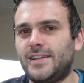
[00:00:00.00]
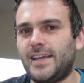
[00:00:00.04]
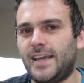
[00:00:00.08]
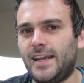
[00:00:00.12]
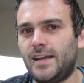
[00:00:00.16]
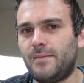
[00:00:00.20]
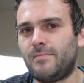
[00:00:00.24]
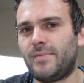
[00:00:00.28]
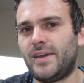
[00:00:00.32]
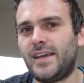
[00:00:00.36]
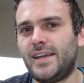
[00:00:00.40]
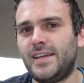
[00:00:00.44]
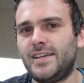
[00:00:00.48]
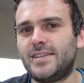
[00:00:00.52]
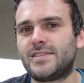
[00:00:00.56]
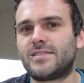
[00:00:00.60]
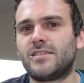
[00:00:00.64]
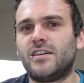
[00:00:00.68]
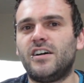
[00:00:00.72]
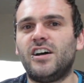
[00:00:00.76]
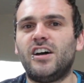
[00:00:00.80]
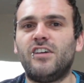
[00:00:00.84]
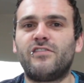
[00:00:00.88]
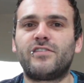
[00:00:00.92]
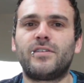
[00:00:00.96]

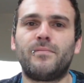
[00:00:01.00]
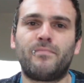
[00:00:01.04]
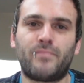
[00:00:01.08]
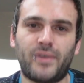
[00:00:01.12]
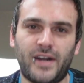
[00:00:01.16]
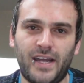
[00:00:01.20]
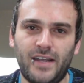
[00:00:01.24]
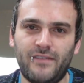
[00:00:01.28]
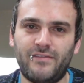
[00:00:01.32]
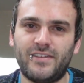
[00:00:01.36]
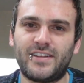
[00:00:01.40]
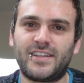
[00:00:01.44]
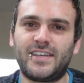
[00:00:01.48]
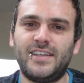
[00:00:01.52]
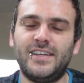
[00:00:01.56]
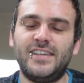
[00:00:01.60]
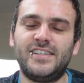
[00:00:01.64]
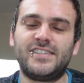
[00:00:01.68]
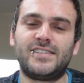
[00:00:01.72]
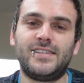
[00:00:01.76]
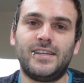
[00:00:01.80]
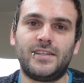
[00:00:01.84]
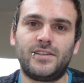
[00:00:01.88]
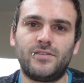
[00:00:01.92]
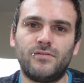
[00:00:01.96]
database of the private
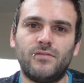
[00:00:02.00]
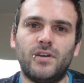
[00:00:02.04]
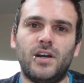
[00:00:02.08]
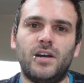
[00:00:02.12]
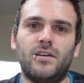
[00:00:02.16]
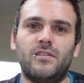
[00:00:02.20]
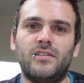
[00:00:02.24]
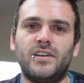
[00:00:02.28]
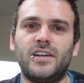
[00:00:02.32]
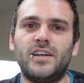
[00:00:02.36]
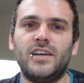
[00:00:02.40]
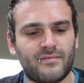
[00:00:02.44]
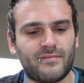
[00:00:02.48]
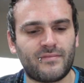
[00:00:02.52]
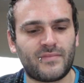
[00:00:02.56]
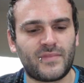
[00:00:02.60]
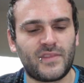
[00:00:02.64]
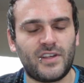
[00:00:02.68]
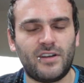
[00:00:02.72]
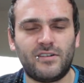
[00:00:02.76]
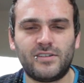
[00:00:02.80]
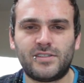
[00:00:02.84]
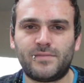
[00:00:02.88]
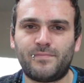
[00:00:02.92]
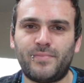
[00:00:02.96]
keys that you own.
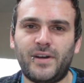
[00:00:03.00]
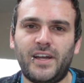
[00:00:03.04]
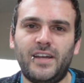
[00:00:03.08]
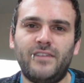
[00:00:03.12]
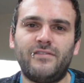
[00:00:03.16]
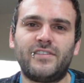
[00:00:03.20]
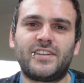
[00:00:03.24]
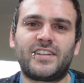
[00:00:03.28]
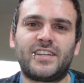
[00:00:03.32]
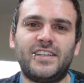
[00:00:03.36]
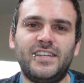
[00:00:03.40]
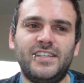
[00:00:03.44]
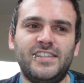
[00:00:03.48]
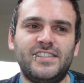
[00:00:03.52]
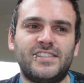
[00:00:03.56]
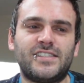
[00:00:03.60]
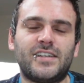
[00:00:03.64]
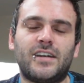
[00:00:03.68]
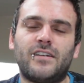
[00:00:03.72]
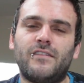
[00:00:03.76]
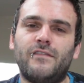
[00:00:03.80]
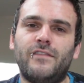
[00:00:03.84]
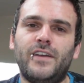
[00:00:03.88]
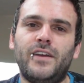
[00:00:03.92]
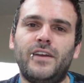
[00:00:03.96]
Those private keys are